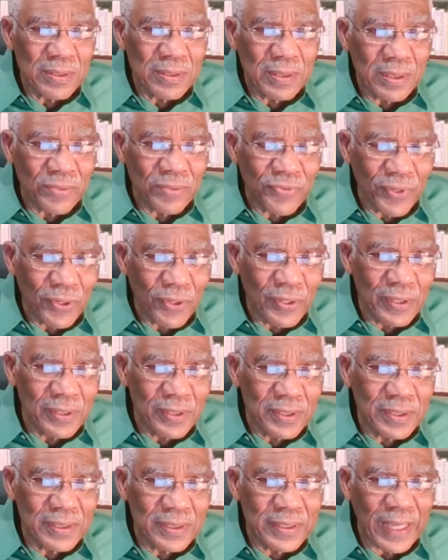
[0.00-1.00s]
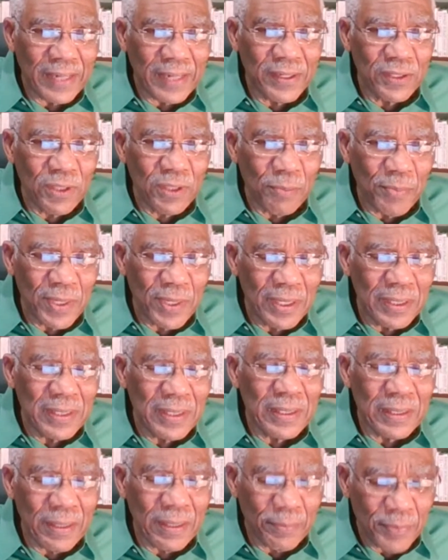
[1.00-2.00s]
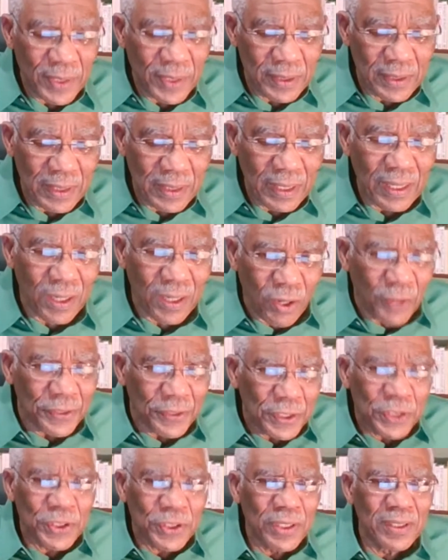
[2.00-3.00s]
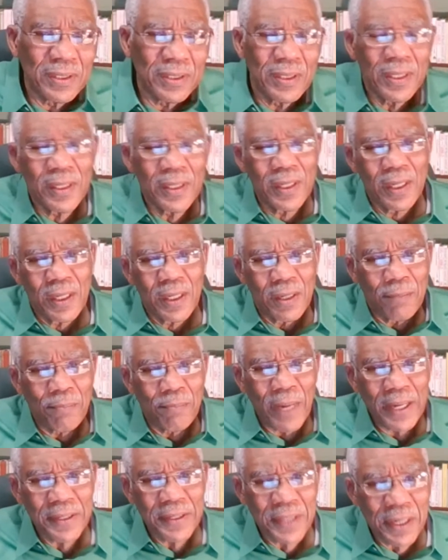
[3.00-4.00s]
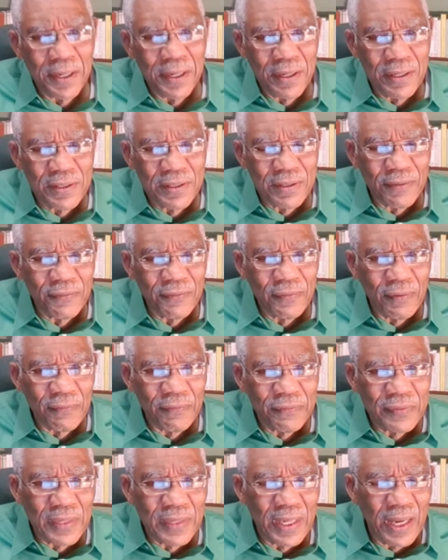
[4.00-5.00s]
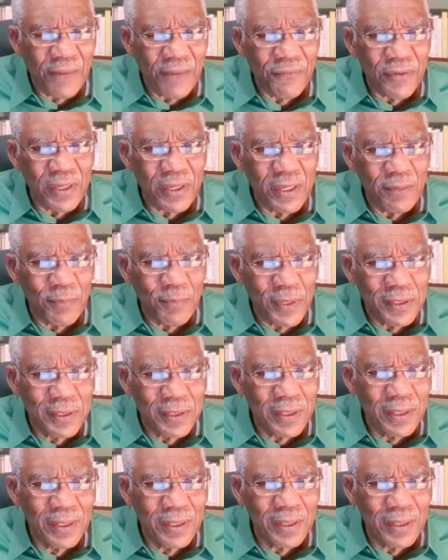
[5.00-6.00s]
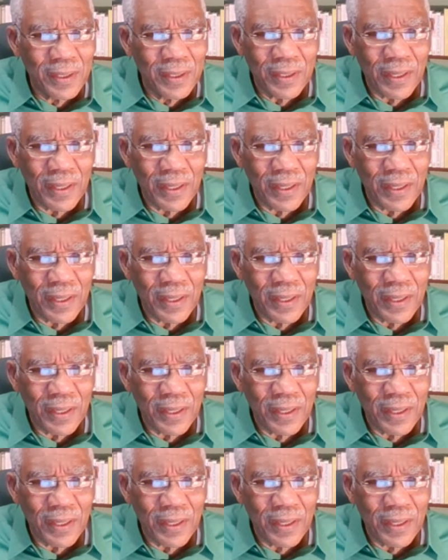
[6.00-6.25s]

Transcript: The Creoles tended to be a bit conditioned by years of slavery, but the